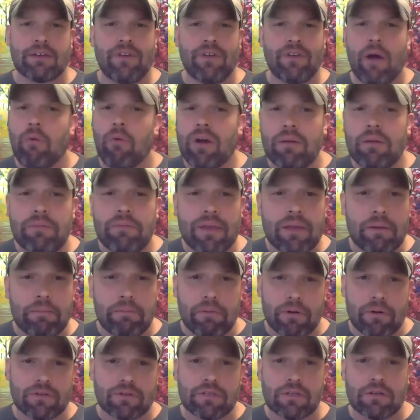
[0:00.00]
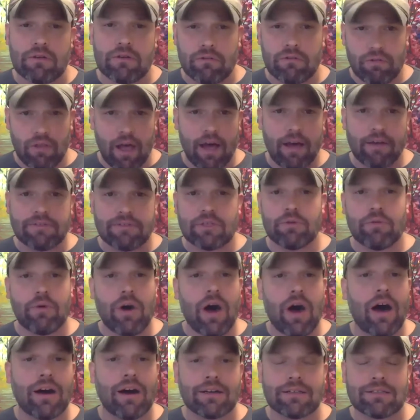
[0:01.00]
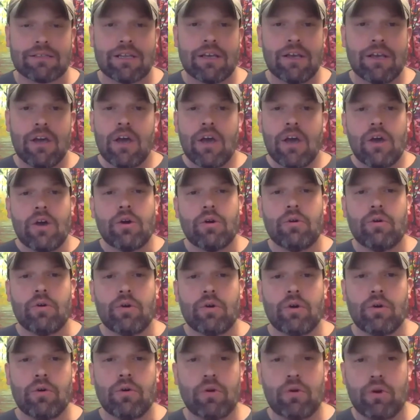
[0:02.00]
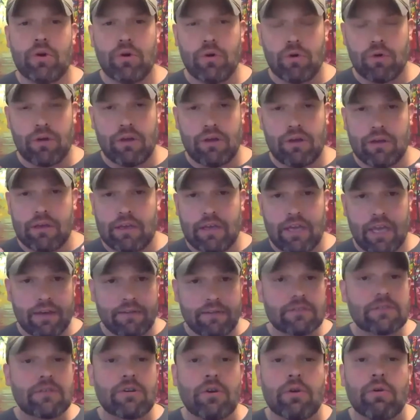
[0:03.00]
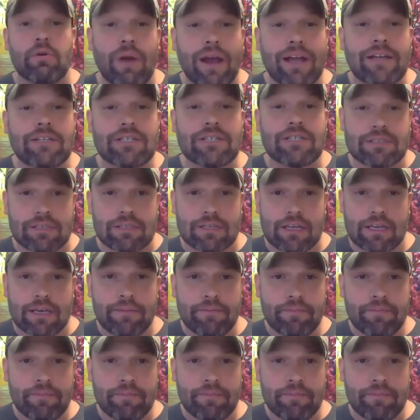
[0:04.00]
I want to be a person who loves, who hugs, who gives courageously.